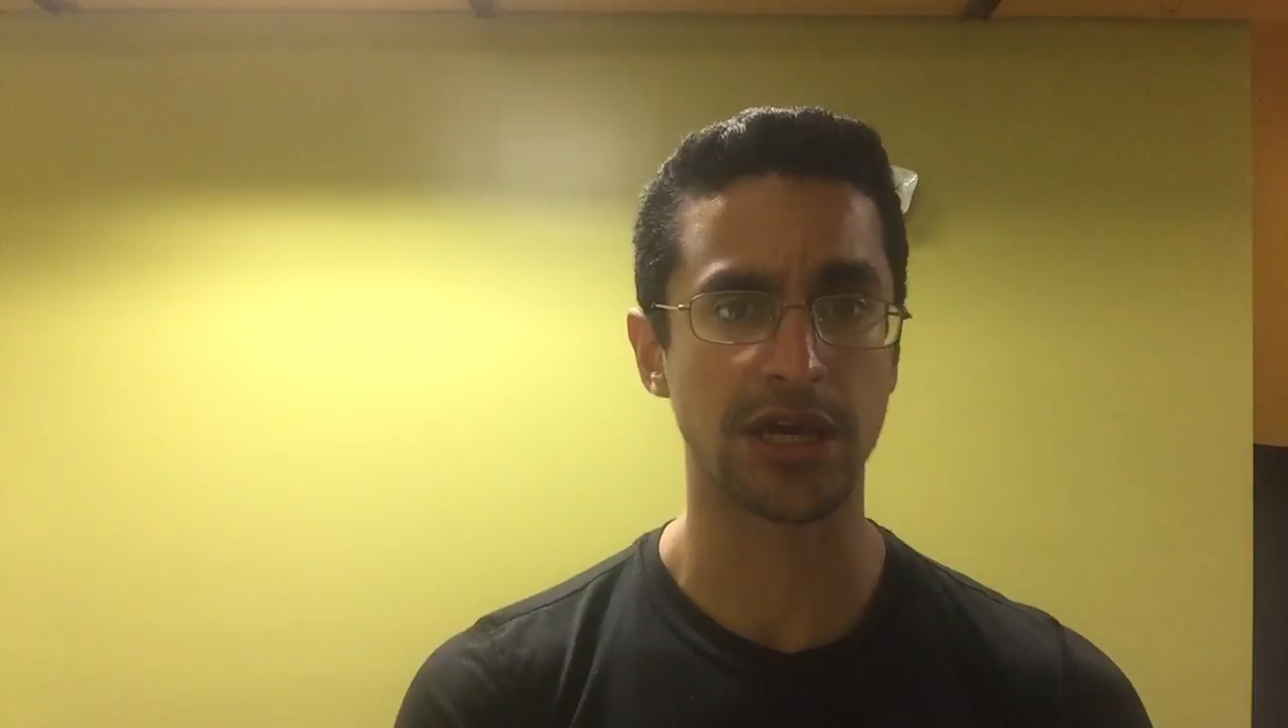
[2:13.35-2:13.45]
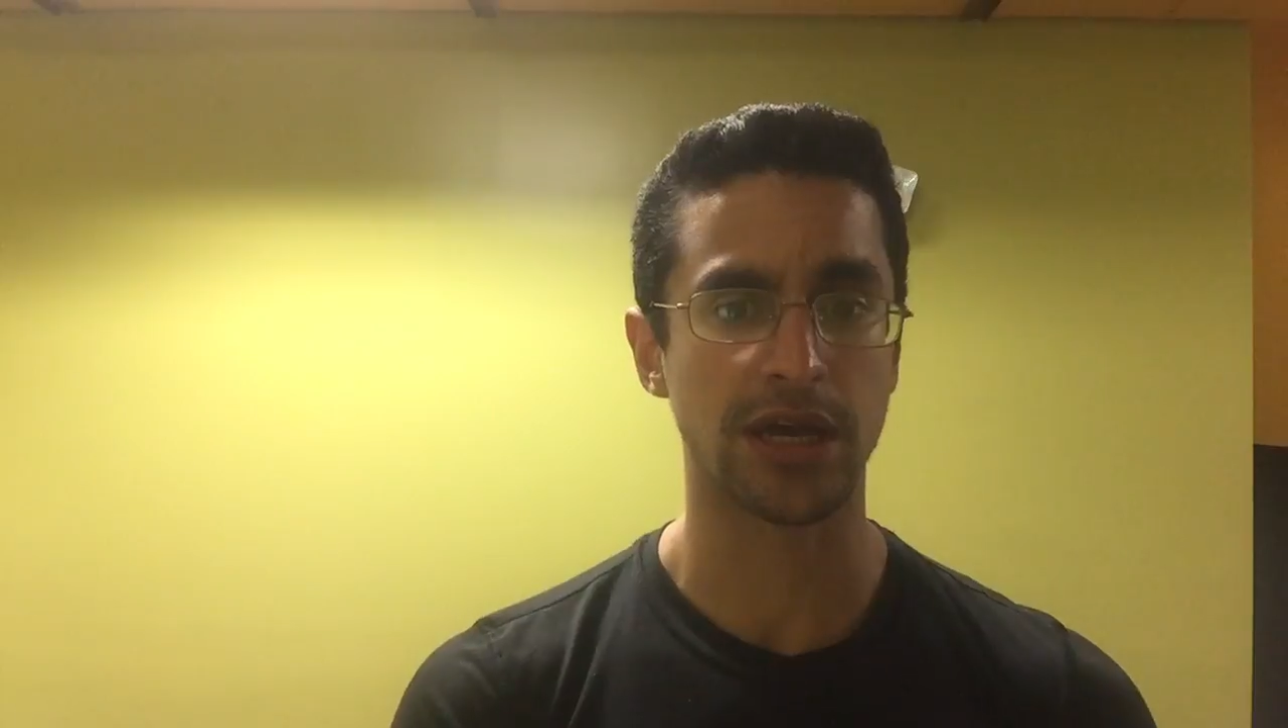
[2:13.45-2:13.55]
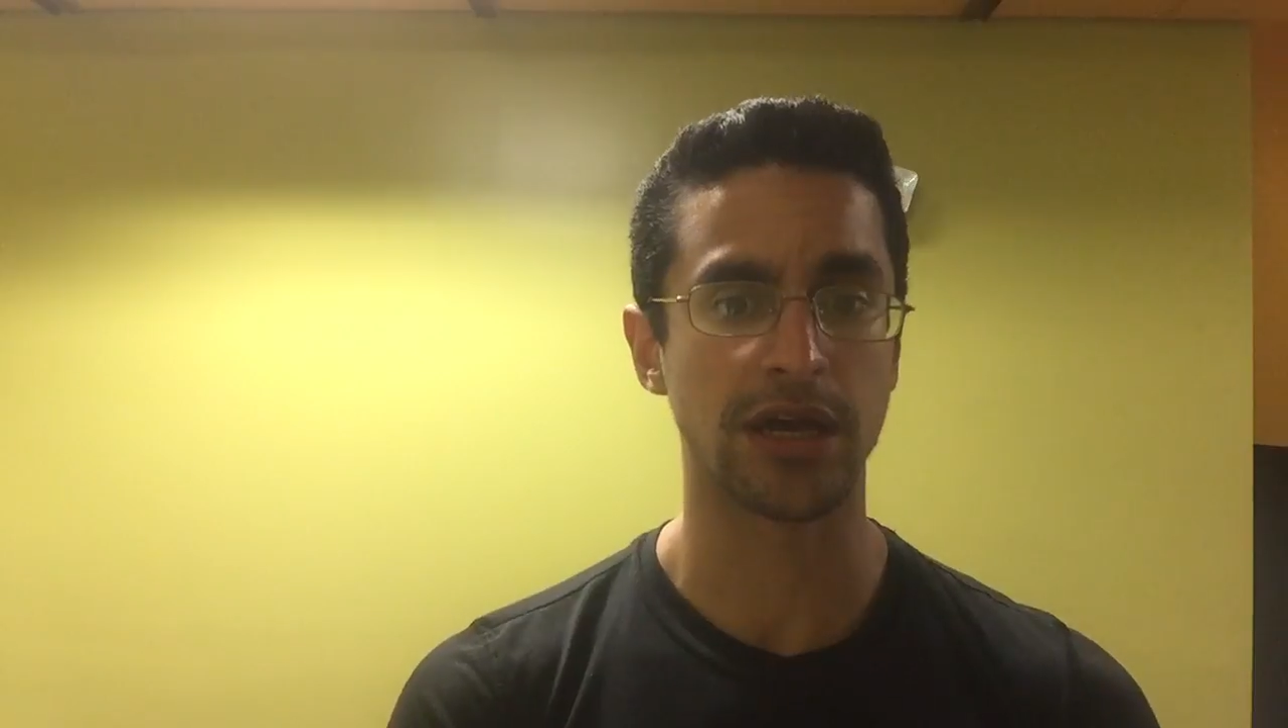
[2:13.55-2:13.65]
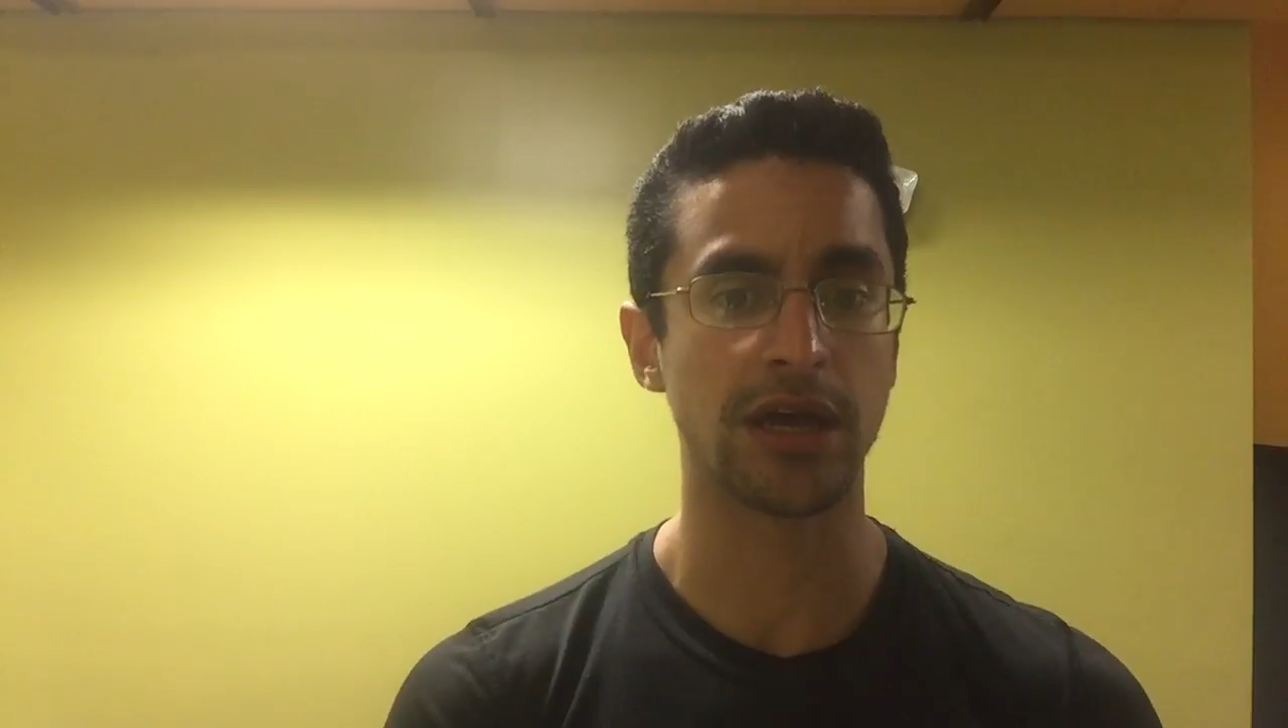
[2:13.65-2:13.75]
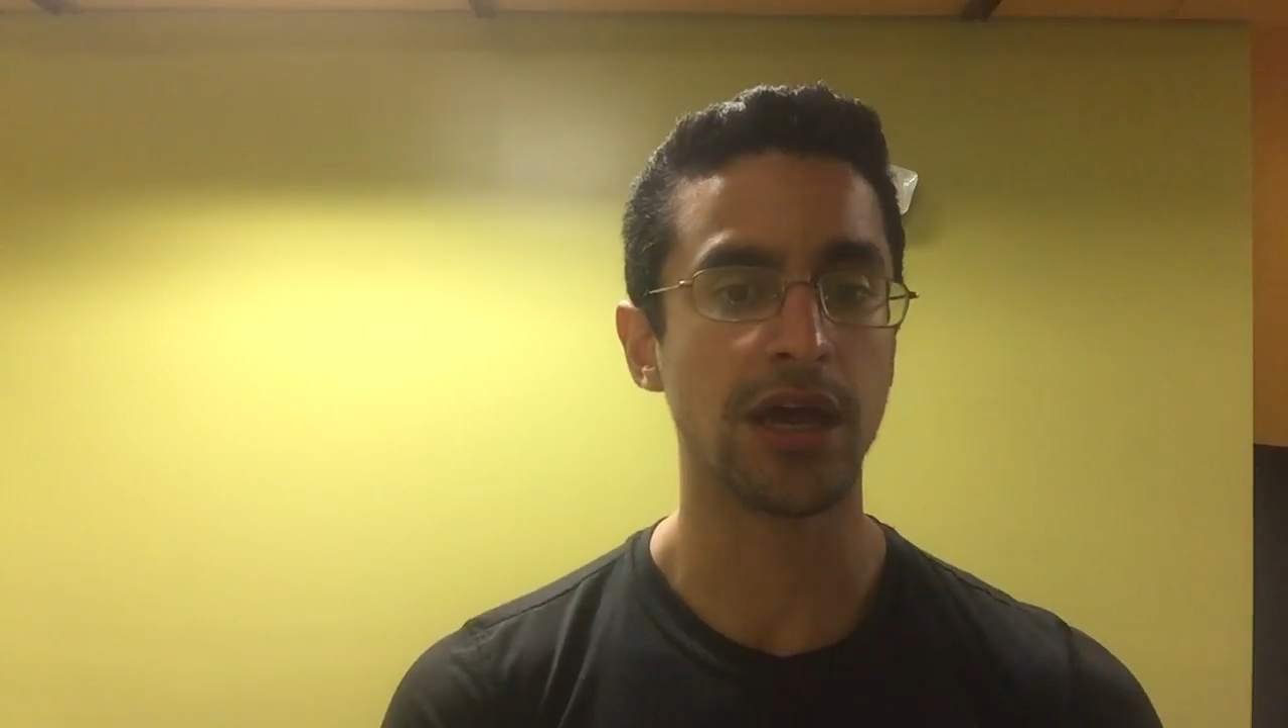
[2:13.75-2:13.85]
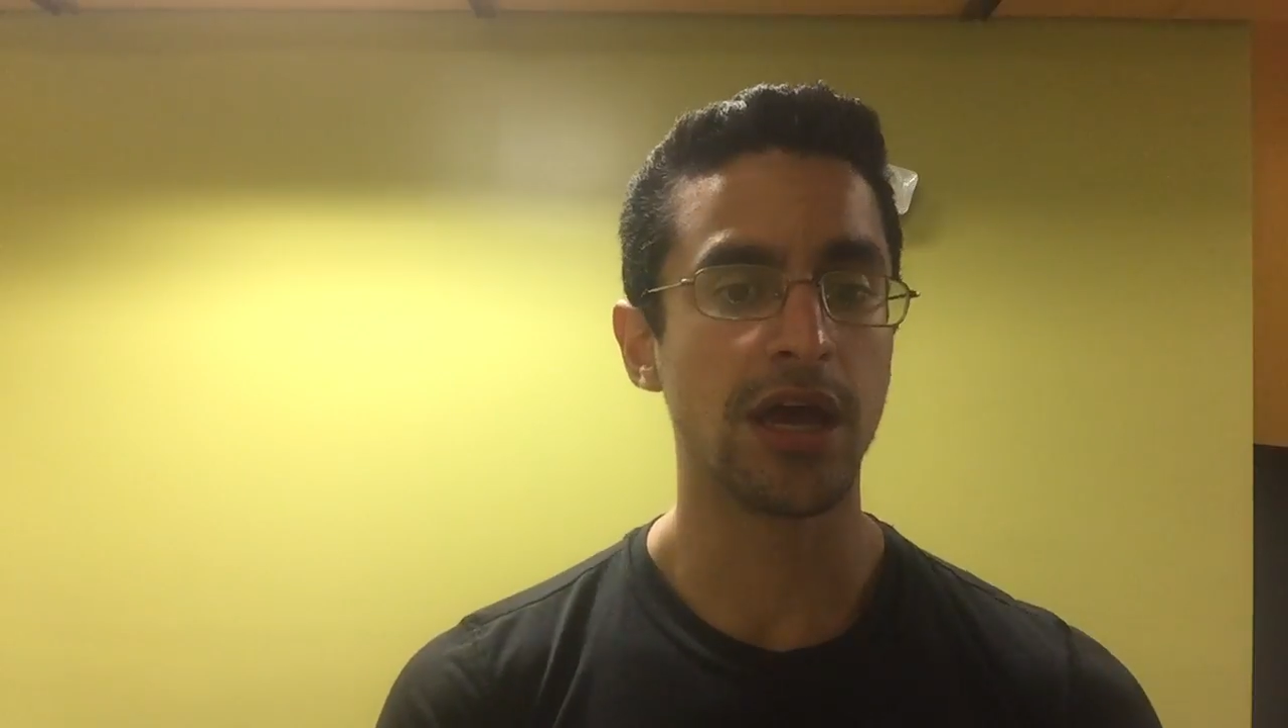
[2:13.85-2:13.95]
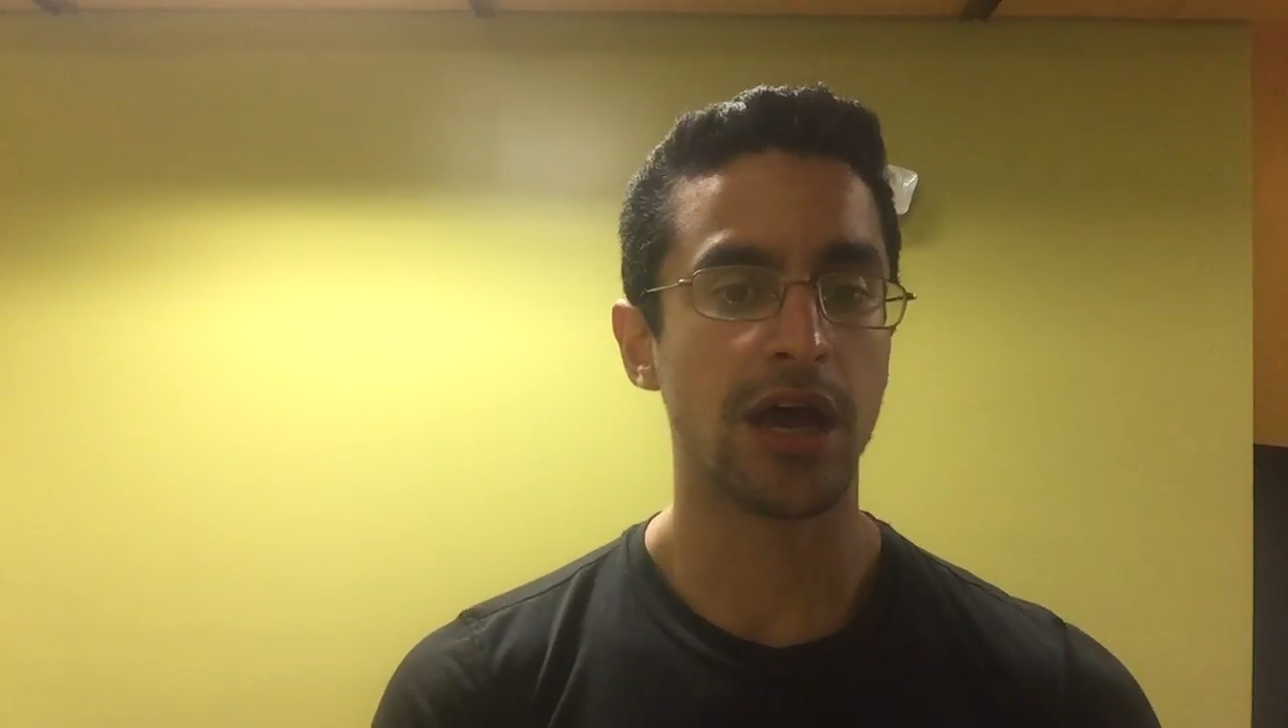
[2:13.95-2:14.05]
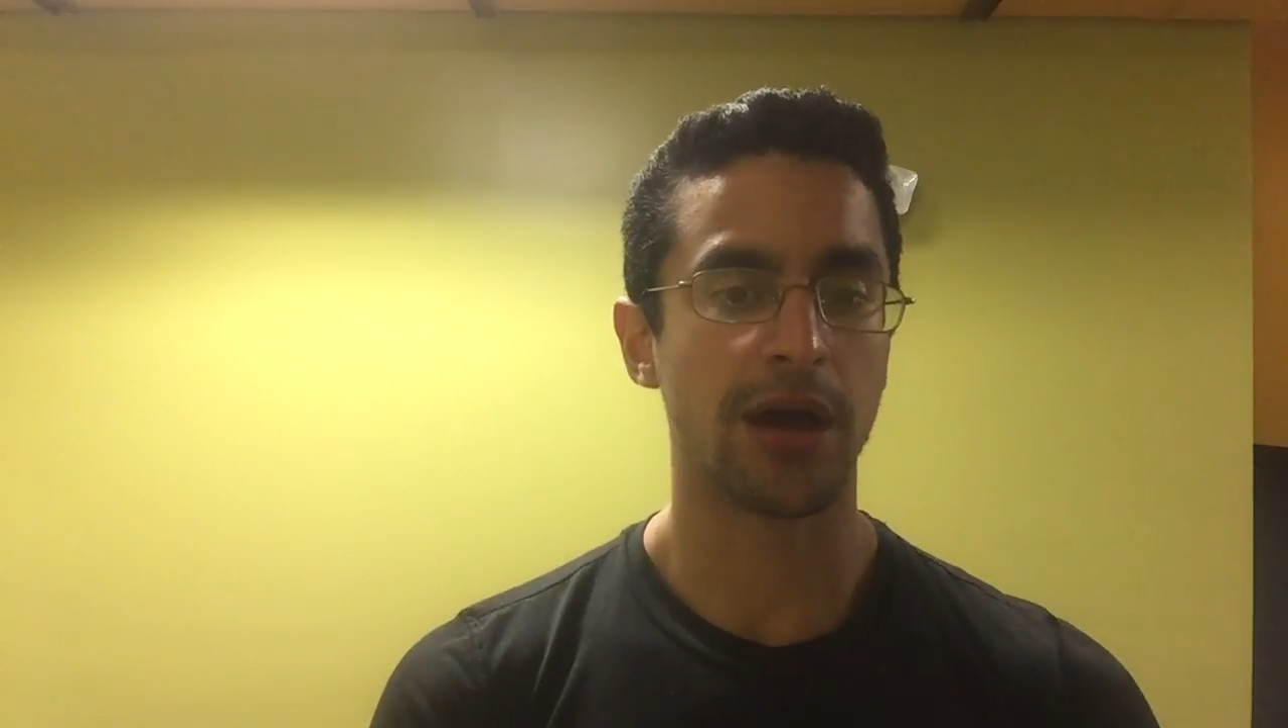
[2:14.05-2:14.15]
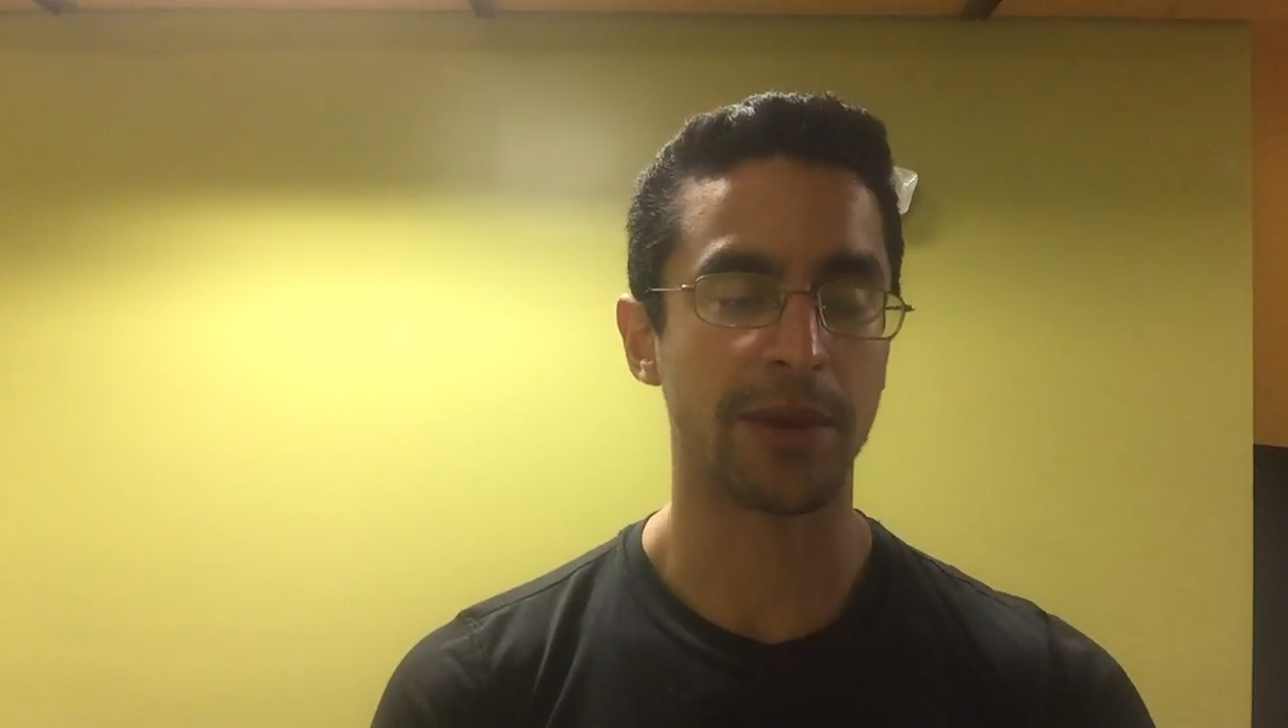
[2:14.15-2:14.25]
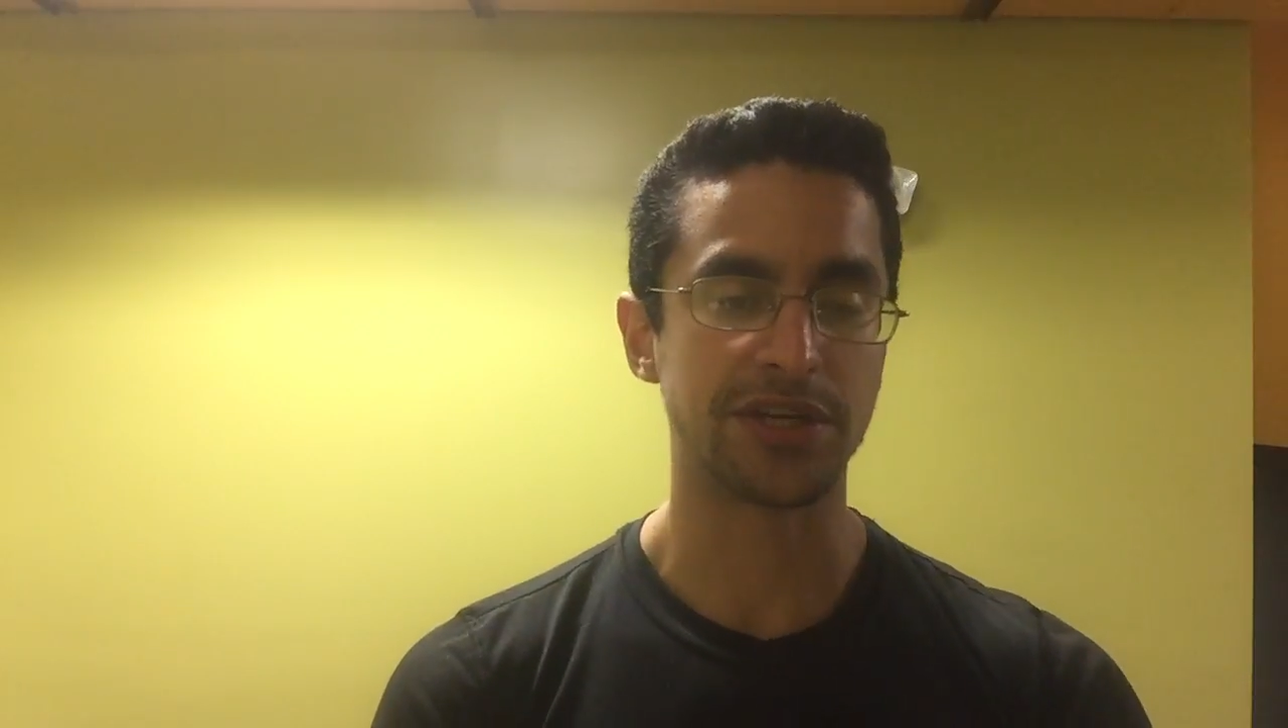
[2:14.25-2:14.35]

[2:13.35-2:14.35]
on